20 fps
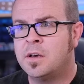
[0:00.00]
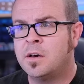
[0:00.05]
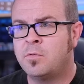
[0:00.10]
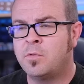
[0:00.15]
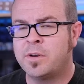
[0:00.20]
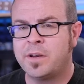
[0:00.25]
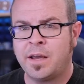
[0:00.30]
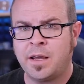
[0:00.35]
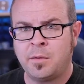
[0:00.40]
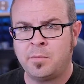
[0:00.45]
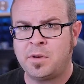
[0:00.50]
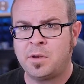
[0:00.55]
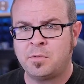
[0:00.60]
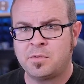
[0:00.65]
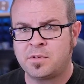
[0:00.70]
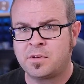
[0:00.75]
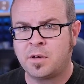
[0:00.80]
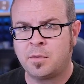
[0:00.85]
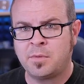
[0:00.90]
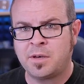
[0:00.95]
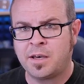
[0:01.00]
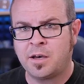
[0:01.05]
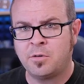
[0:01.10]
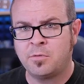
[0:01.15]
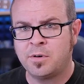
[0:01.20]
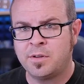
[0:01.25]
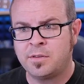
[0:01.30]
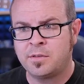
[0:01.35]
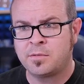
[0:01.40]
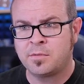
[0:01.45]
of what AMD was coming out
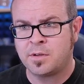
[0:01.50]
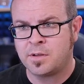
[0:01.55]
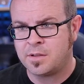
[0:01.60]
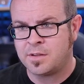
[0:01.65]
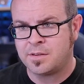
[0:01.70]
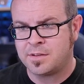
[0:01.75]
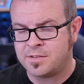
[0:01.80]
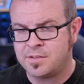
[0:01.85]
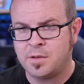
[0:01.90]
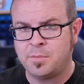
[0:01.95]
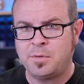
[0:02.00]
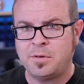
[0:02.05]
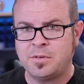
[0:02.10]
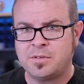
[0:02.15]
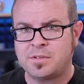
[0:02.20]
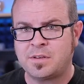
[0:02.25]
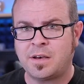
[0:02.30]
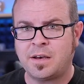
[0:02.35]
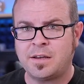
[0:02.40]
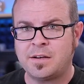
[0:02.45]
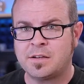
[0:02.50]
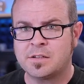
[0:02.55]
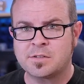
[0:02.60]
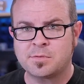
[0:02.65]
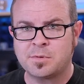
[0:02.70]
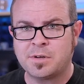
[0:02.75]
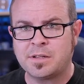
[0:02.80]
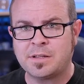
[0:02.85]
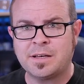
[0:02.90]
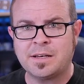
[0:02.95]
with on the CPU side, as
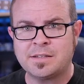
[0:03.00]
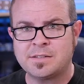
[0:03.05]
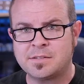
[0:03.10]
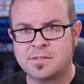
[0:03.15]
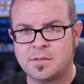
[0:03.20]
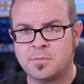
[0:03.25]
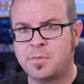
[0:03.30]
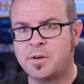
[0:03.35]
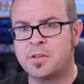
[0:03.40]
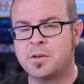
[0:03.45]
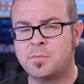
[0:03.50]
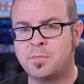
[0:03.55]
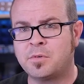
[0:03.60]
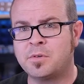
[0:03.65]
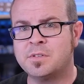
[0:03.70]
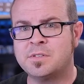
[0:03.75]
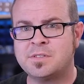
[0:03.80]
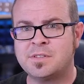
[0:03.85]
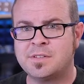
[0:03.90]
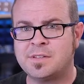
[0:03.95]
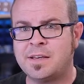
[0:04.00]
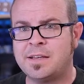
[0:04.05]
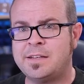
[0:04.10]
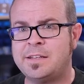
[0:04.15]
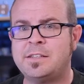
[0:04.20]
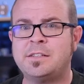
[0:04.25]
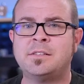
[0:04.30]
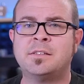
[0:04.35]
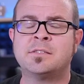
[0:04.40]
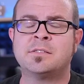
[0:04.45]
well as the motherboards that they
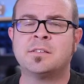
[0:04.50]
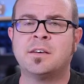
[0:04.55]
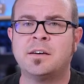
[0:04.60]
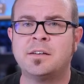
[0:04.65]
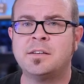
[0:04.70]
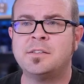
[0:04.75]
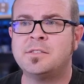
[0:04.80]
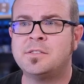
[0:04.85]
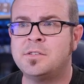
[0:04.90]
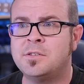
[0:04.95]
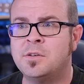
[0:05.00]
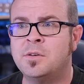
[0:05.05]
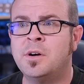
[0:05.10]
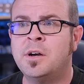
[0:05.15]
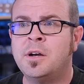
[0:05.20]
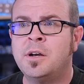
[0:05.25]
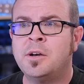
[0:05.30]
needed to slot into.